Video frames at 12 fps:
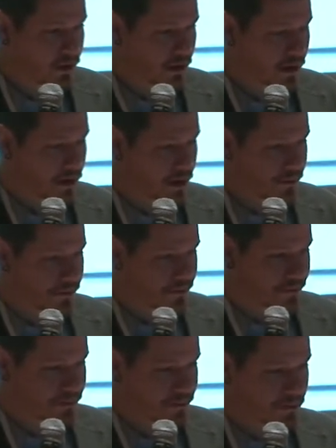
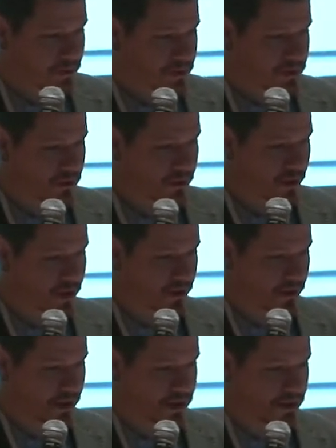So
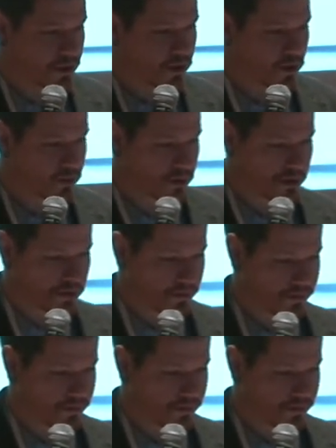here is a normal